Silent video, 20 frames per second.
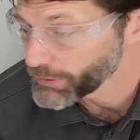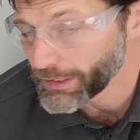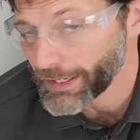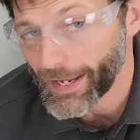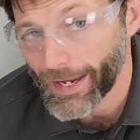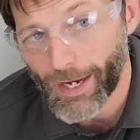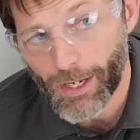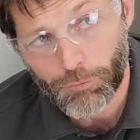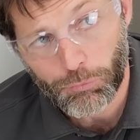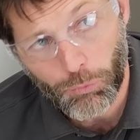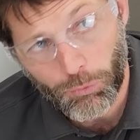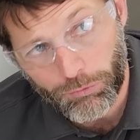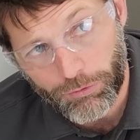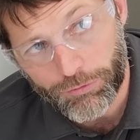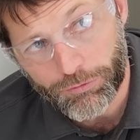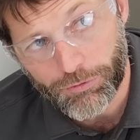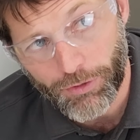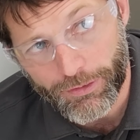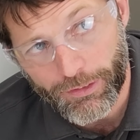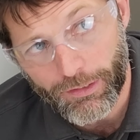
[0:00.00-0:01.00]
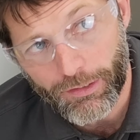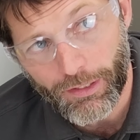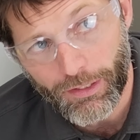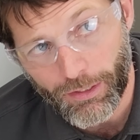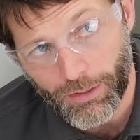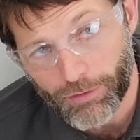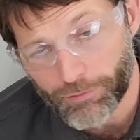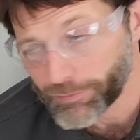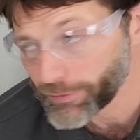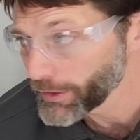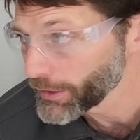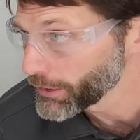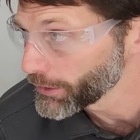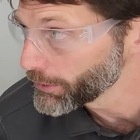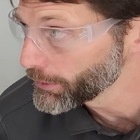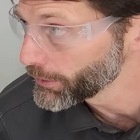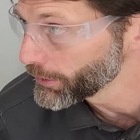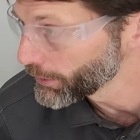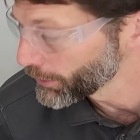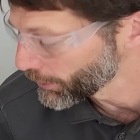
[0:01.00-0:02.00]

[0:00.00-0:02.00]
see, as we're restricting the airflow,